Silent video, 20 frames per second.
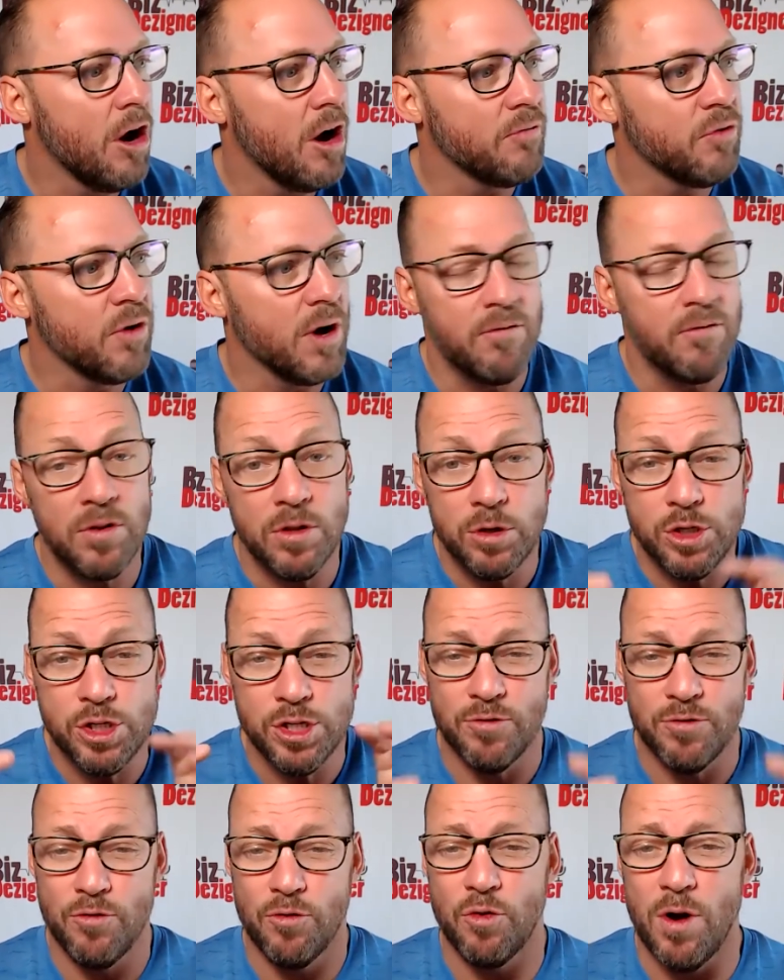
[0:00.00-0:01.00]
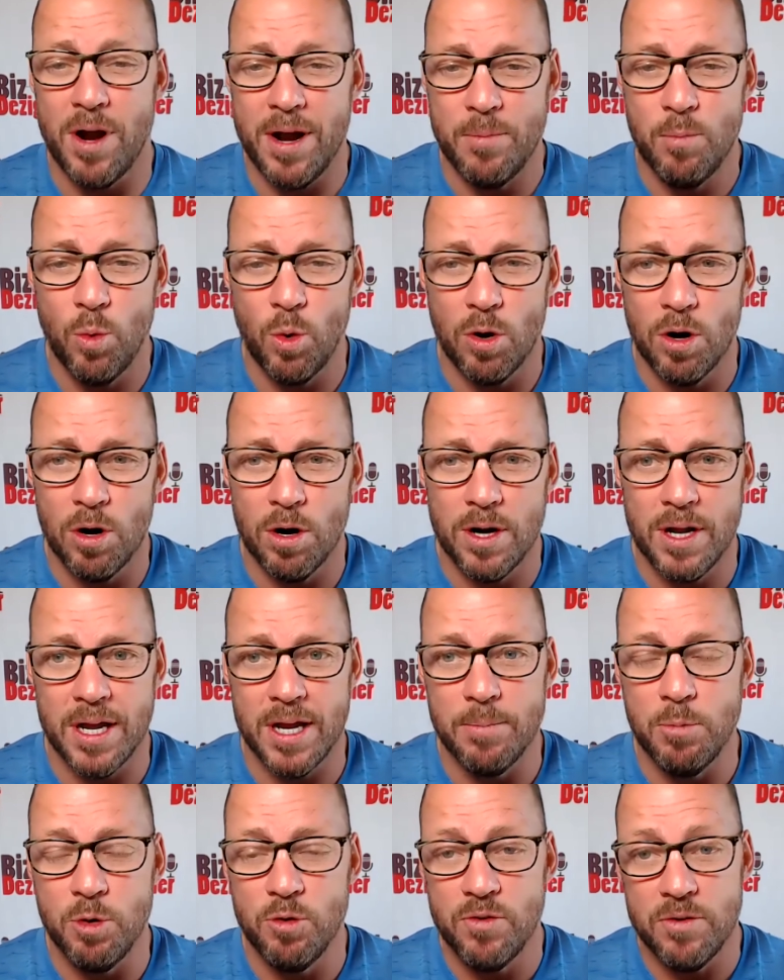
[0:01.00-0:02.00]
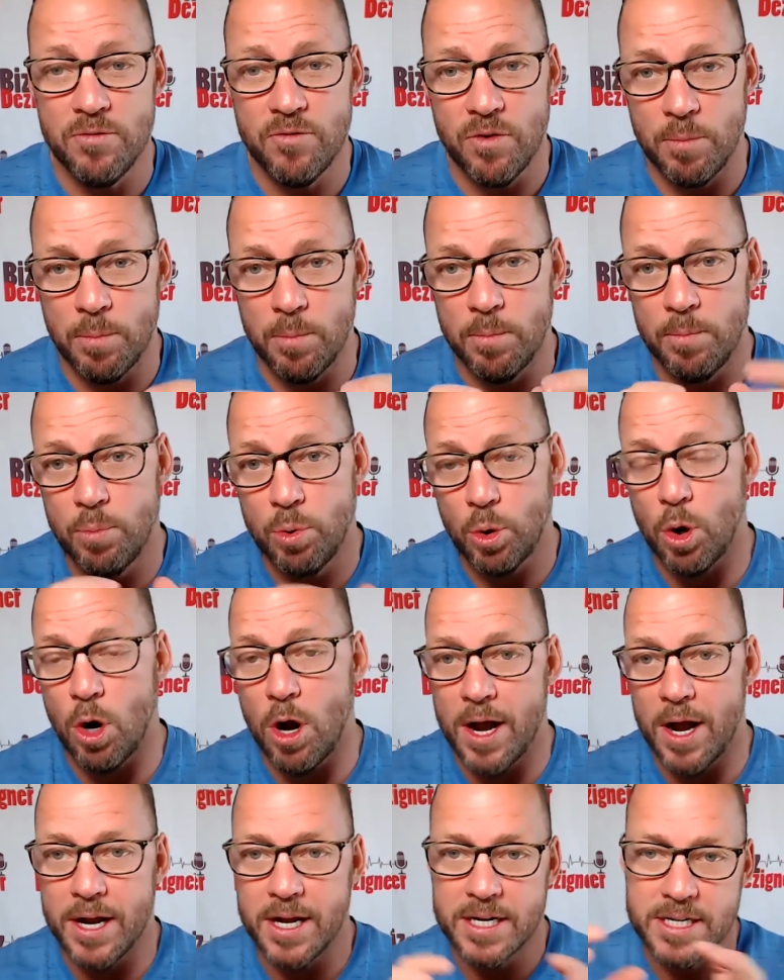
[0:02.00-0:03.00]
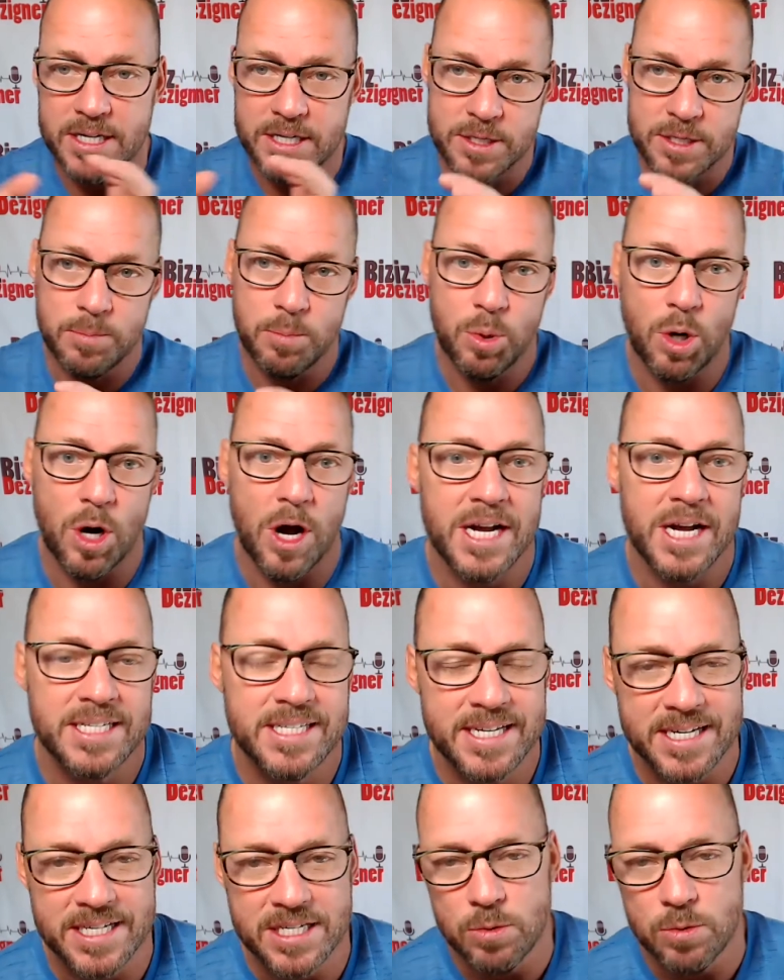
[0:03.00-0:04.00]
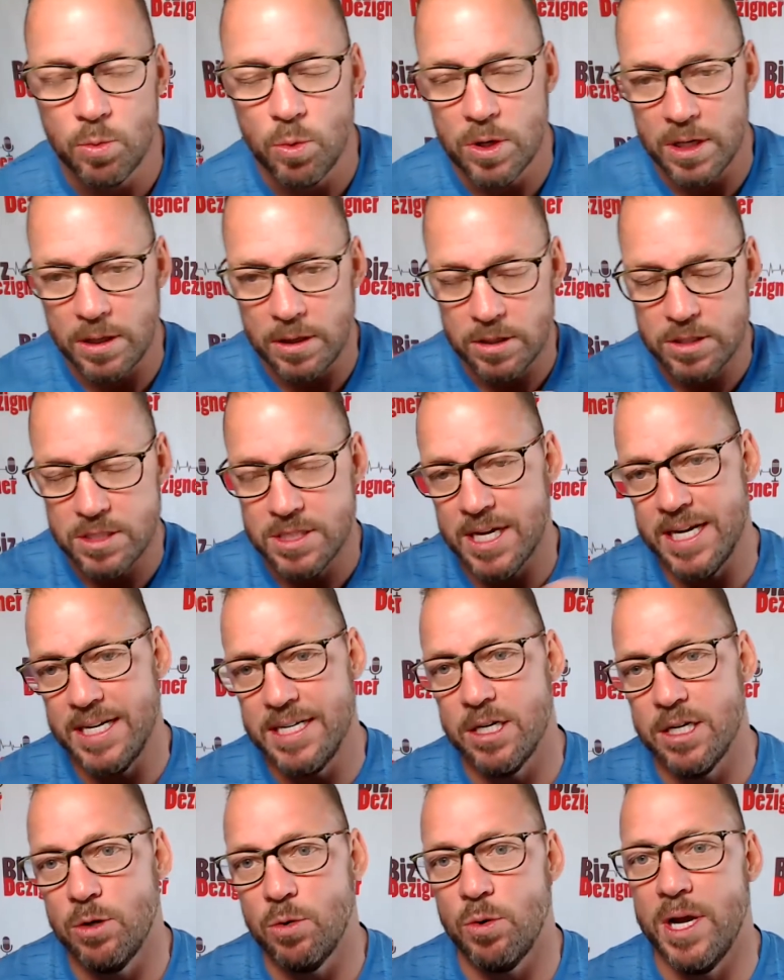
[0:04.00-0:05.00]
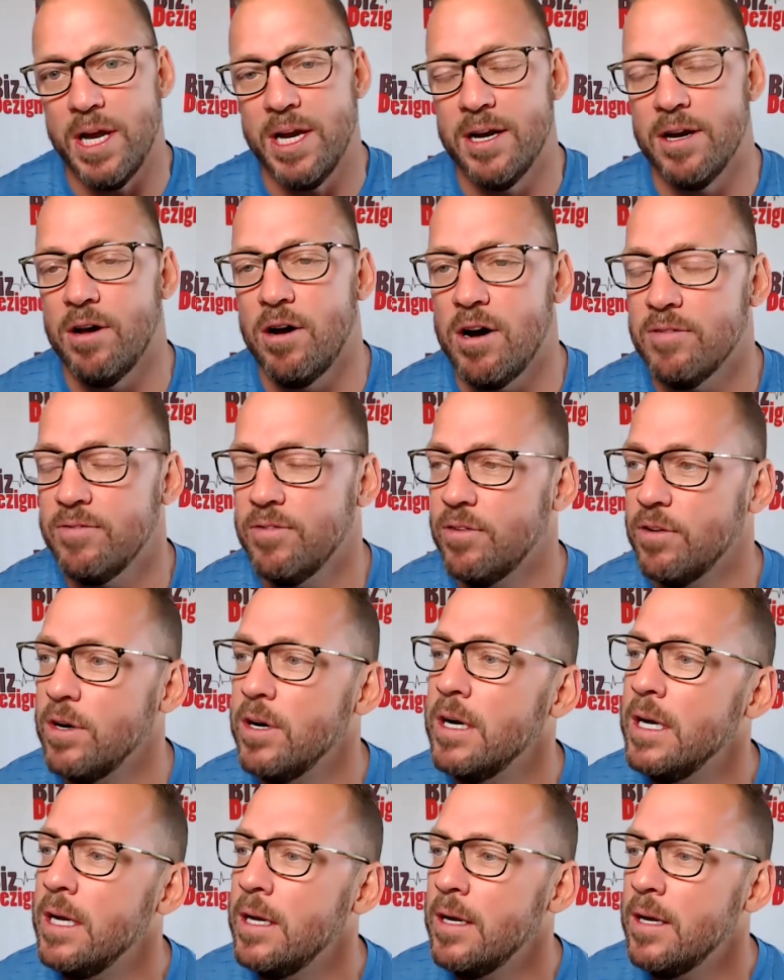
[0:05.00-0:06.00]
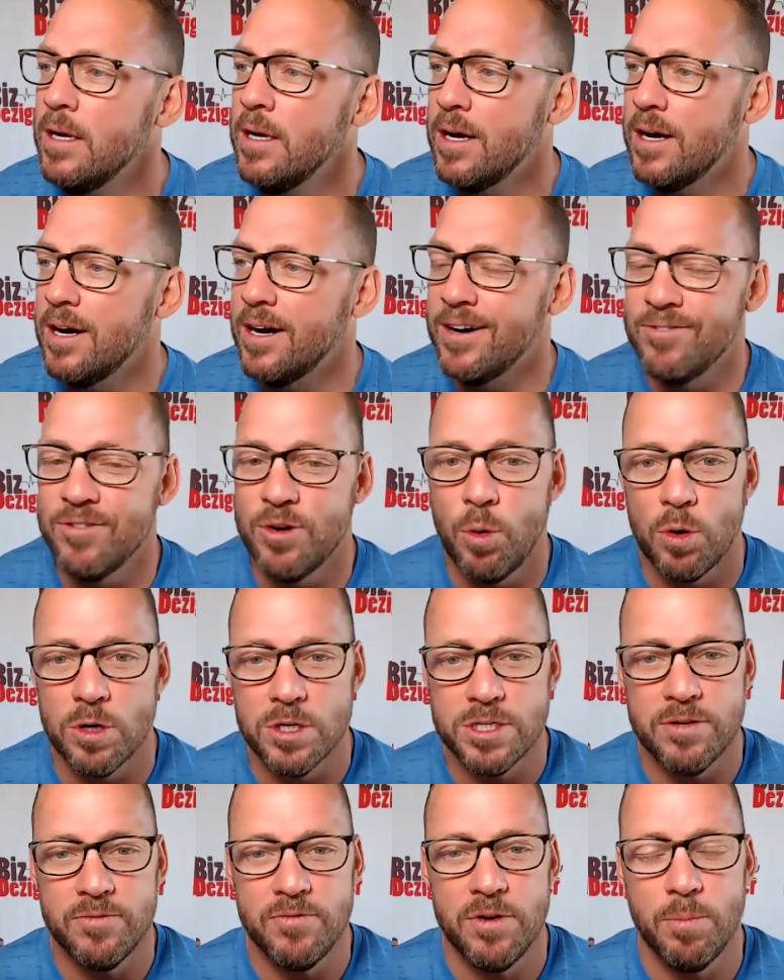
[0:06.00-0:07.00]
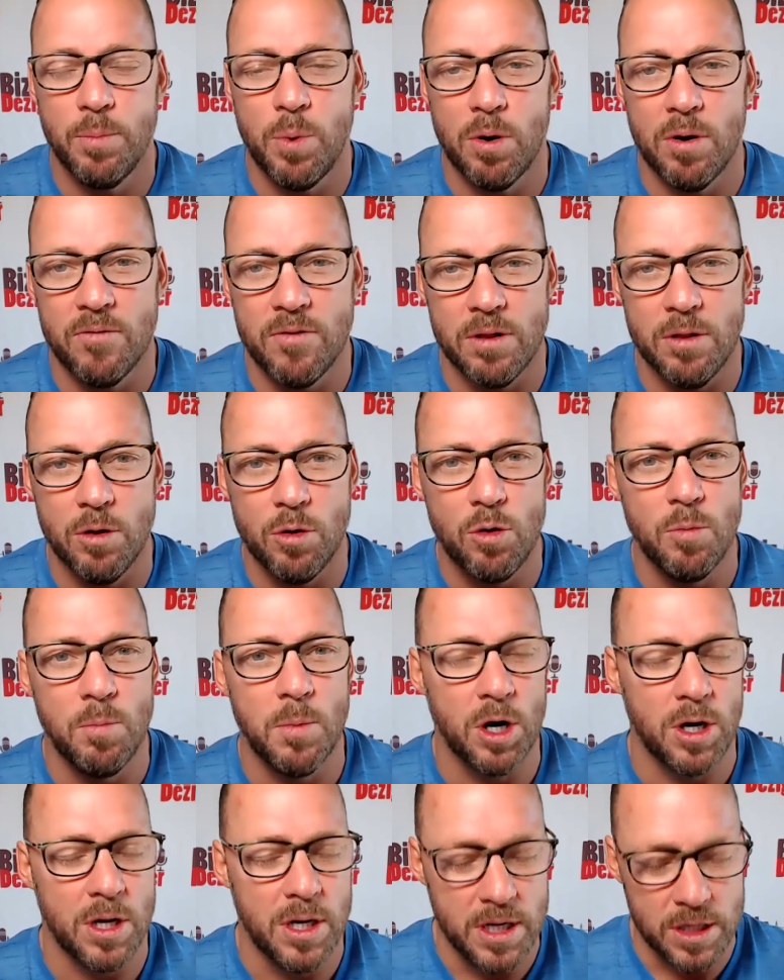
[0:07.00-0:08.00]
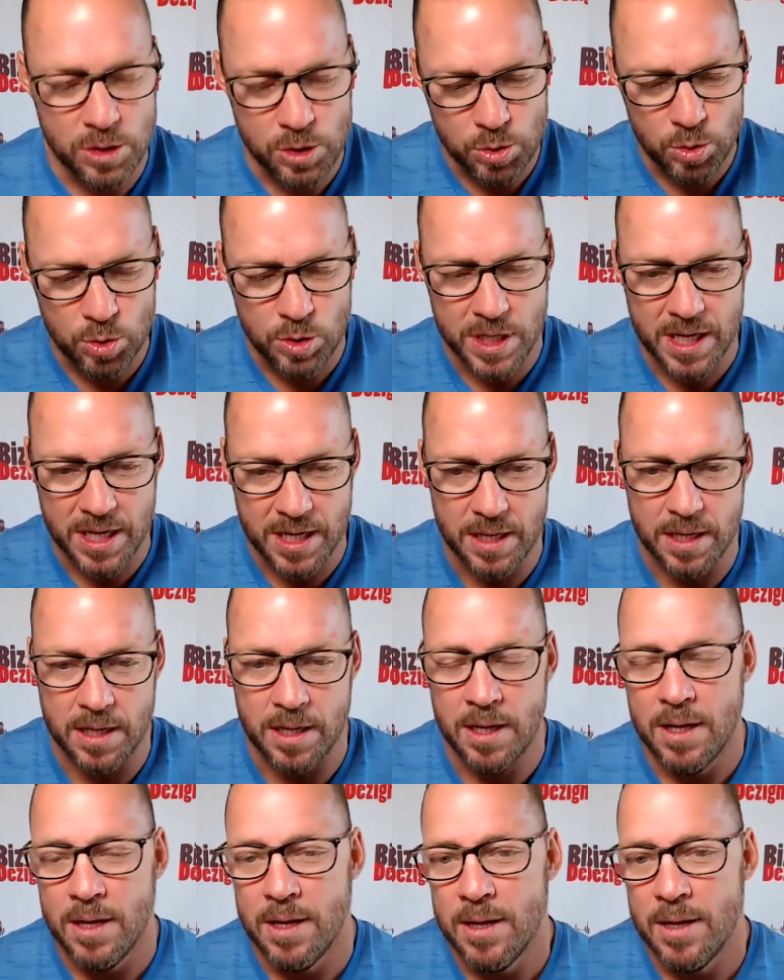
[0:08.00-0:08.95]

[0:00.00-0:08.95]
offer evolution framework and moving from product to process and what it looks like to create an offer. Of course, if you're part of our local marketing toolkit,